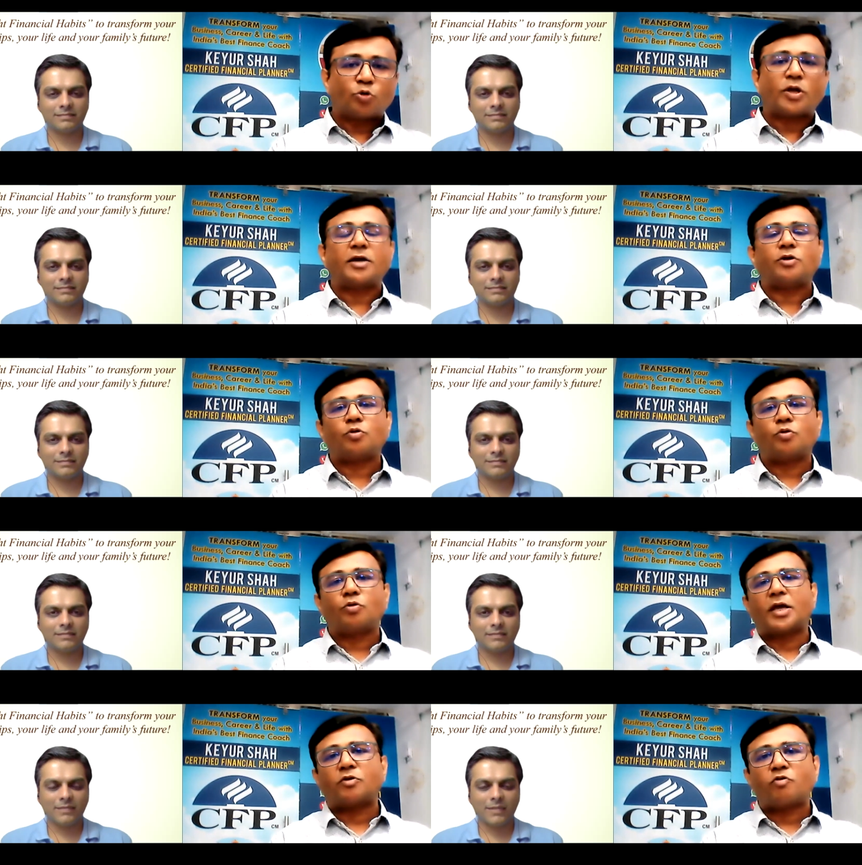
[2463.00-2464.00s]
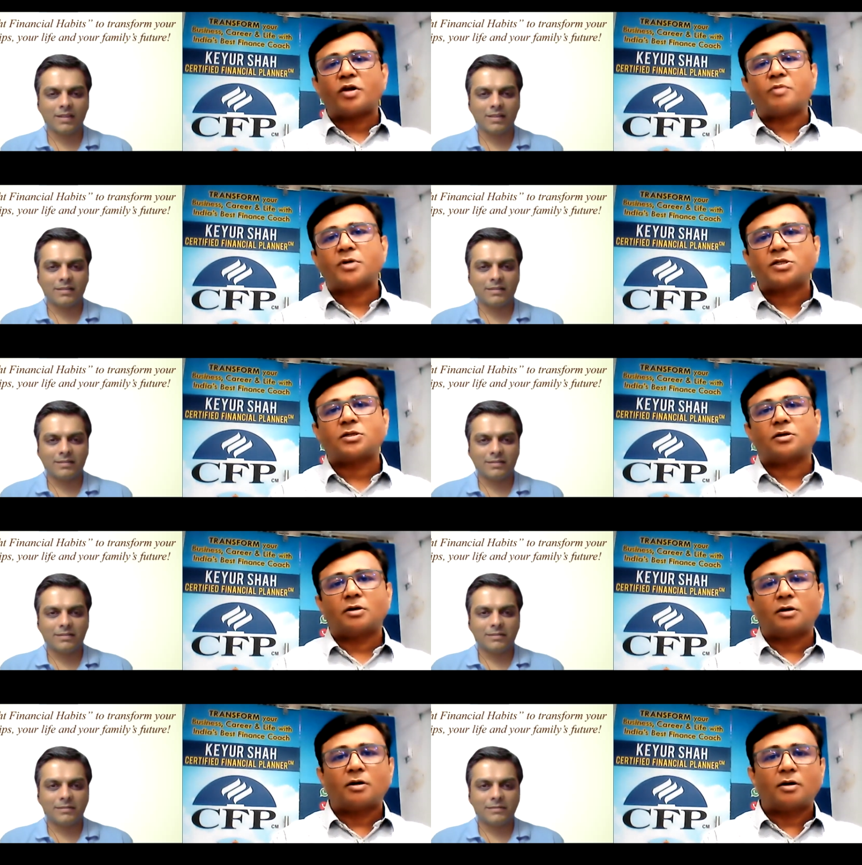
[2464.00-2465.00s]
Speaker 1: So thank you. Thank you very much
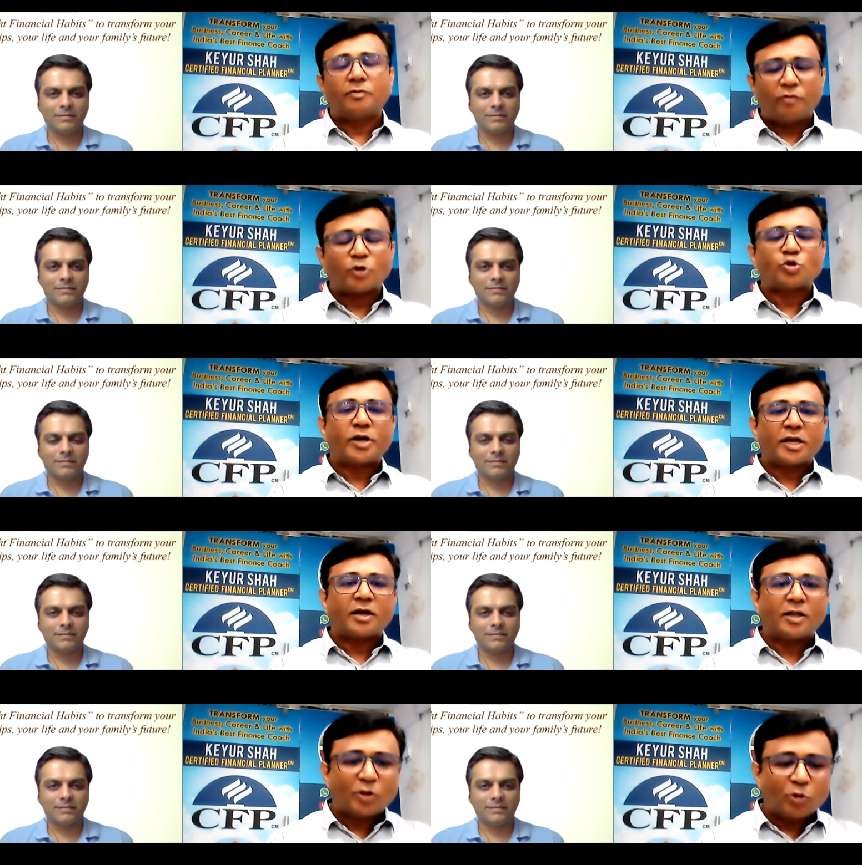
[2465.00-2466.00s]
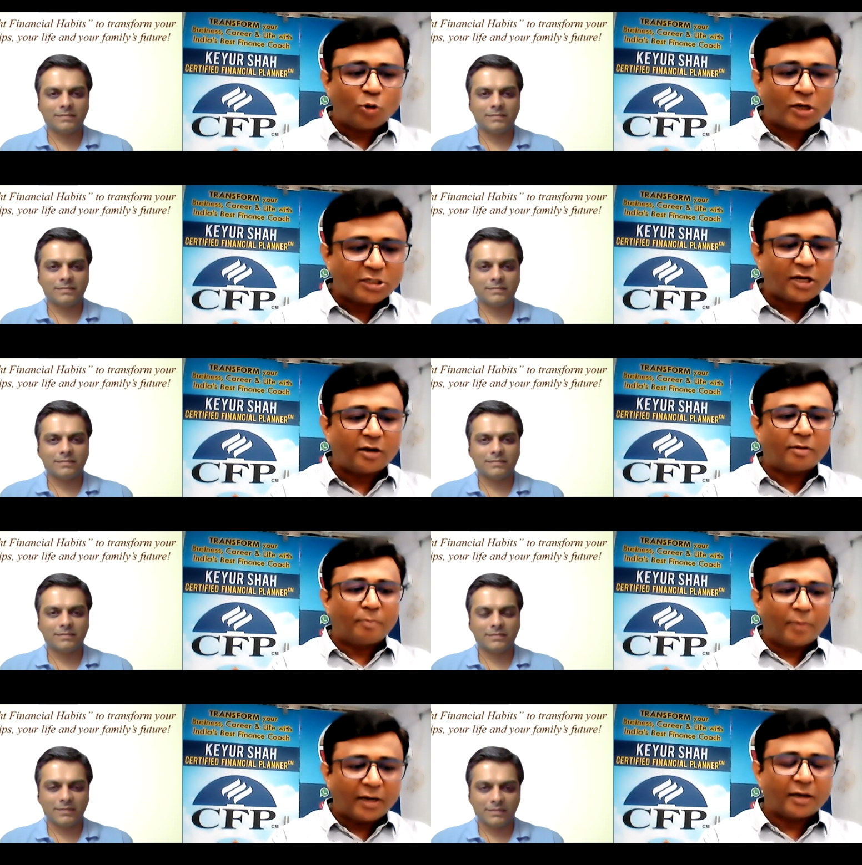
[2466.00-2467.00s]
uh, for joining into
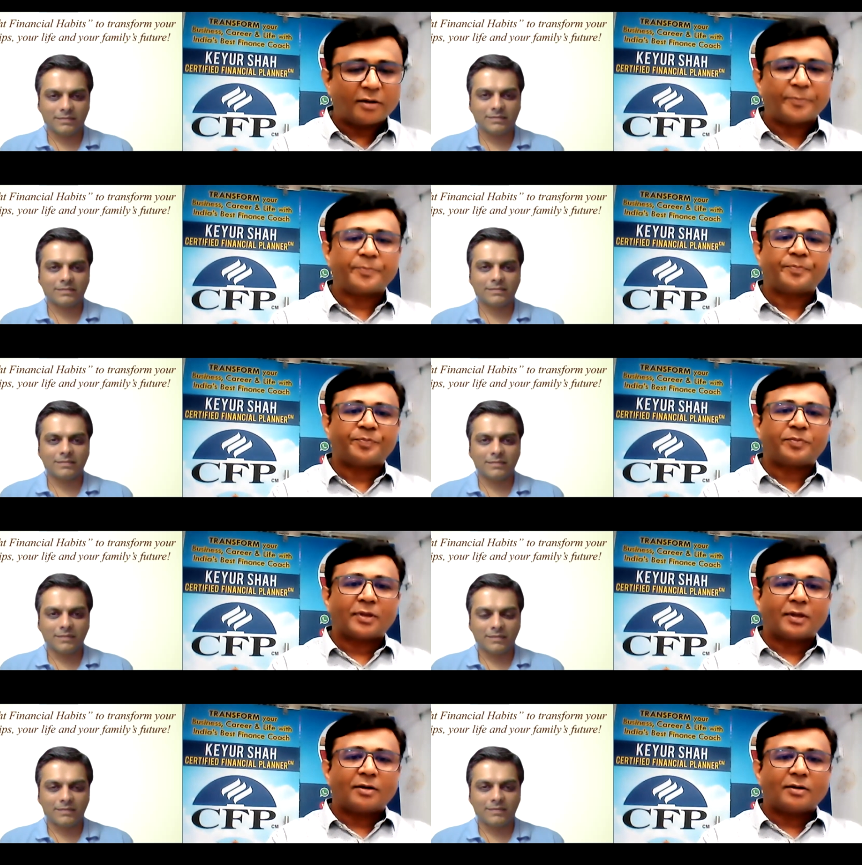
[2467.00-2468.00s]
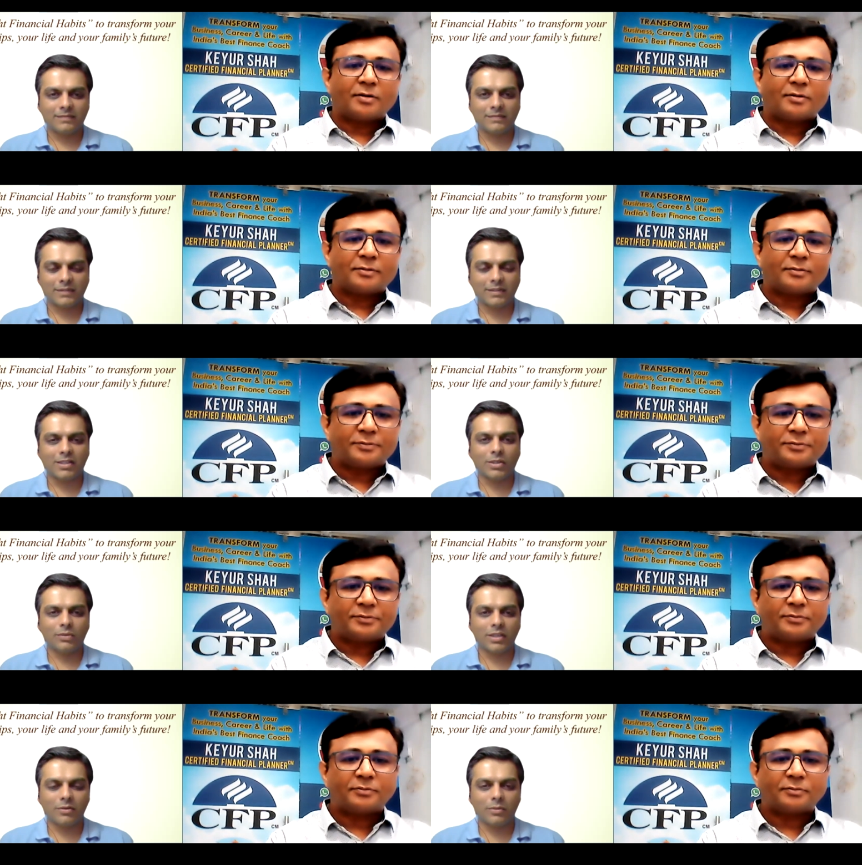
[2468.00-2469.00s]
digital meeting.
Speaker 2: Thank you,
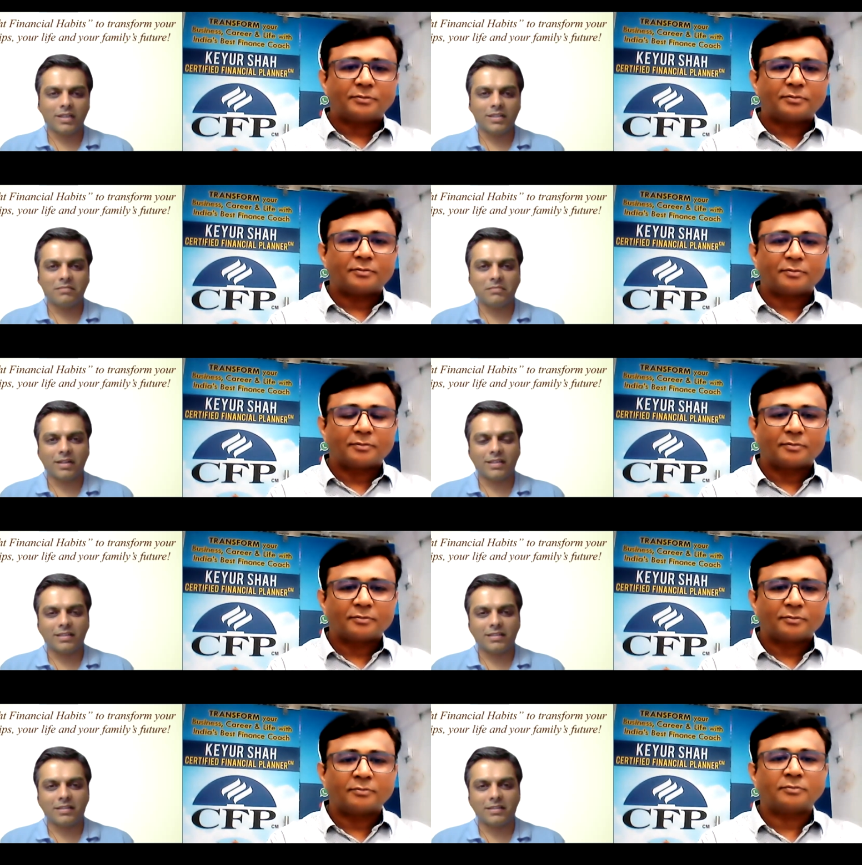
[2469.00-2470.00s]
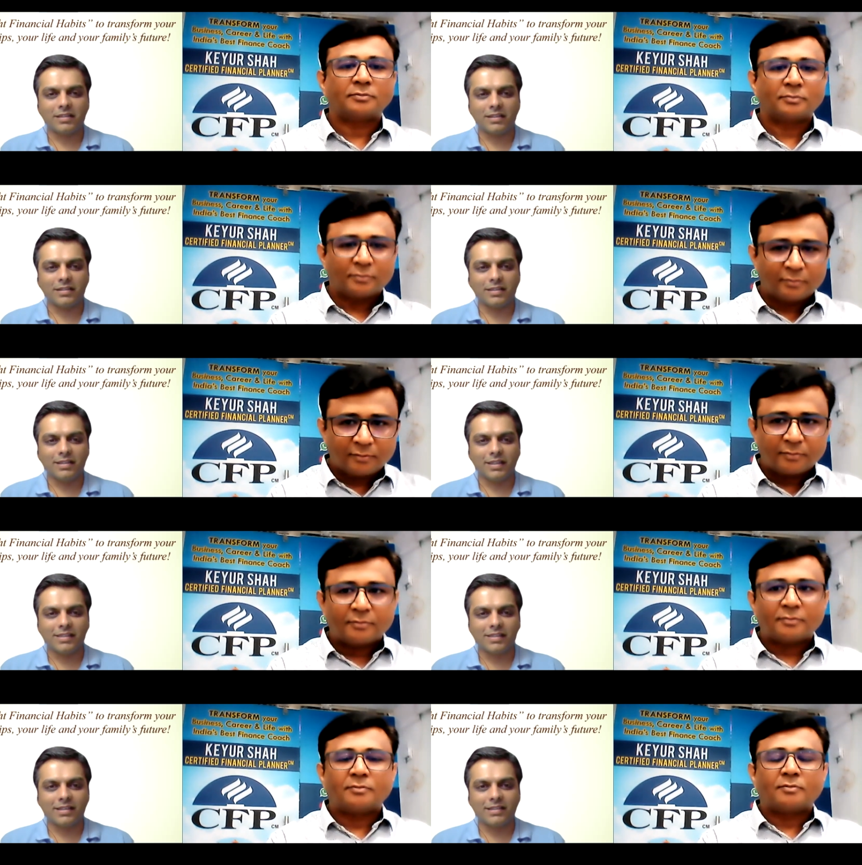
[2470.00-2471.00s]
Keyurbhai. My uh,
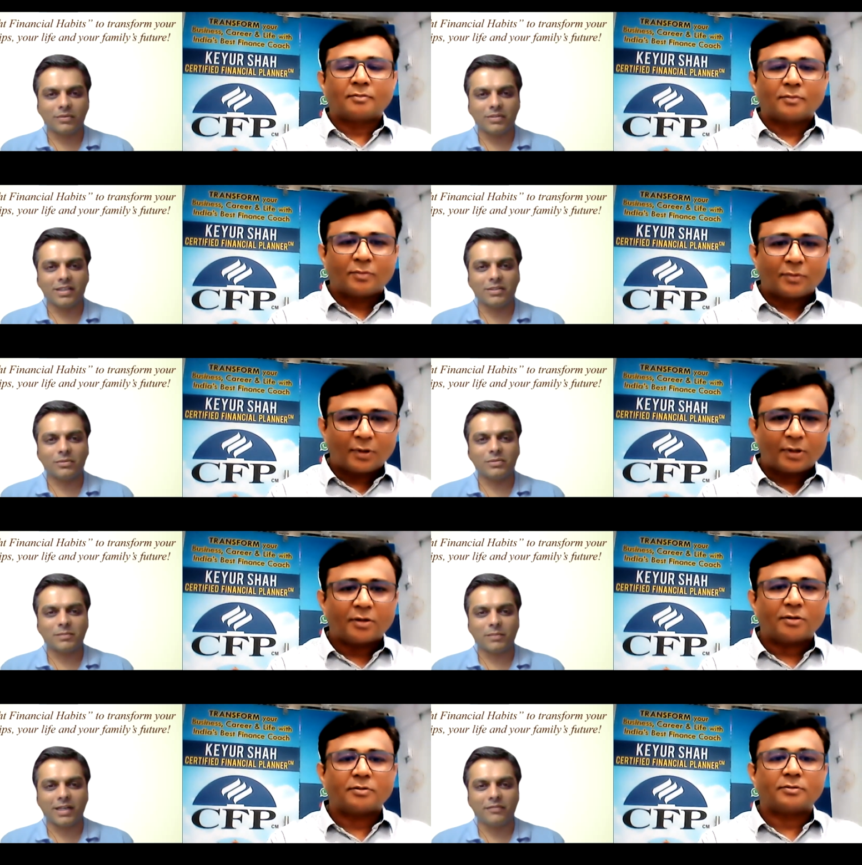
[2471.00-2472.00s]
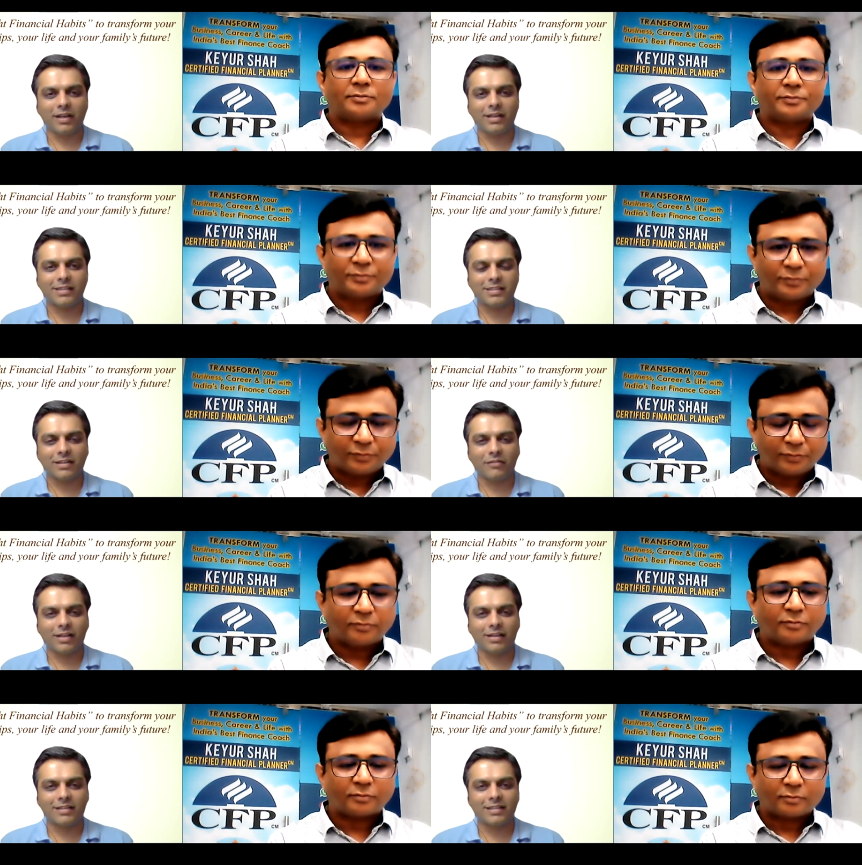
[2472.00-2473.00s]
intention is only to spread financial
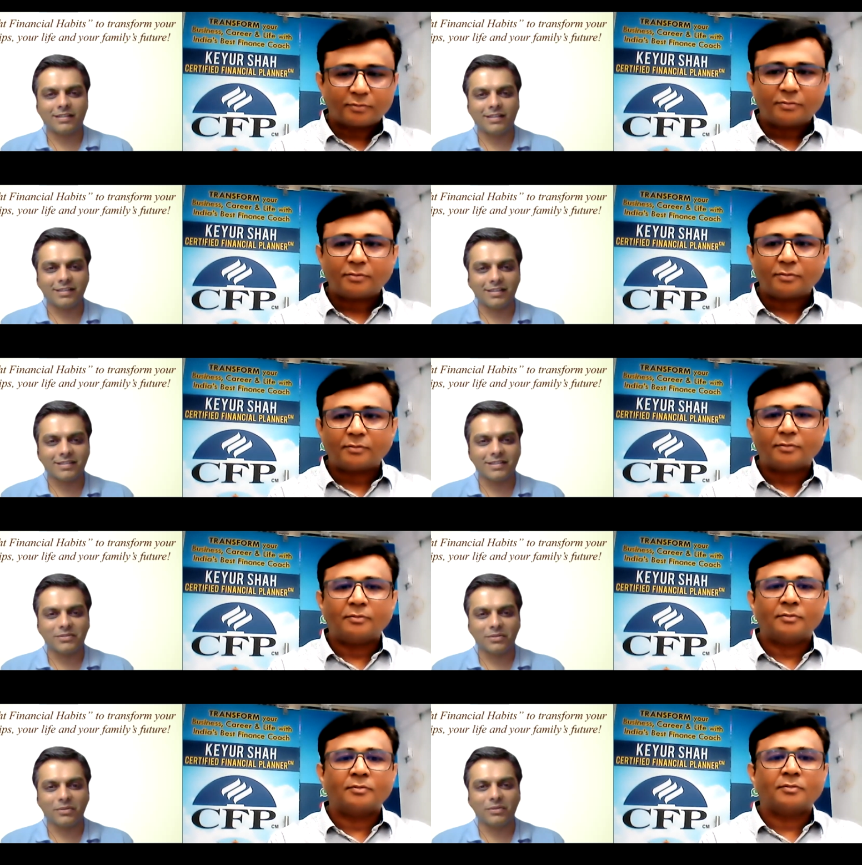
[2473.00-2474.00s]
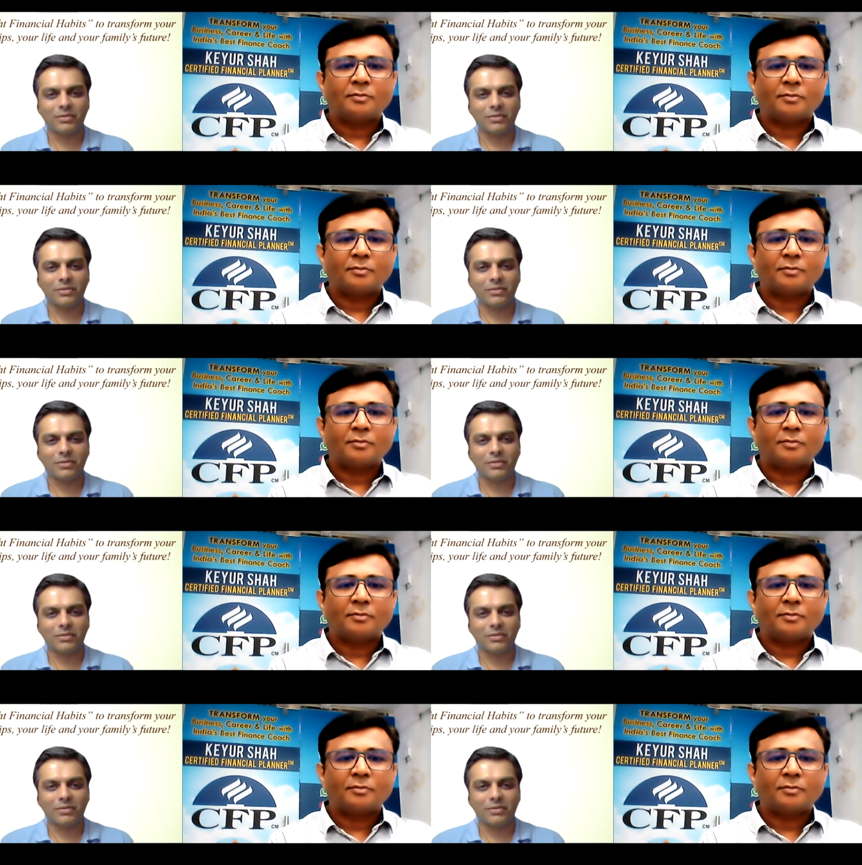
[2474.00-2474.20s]
awareness and literacy. So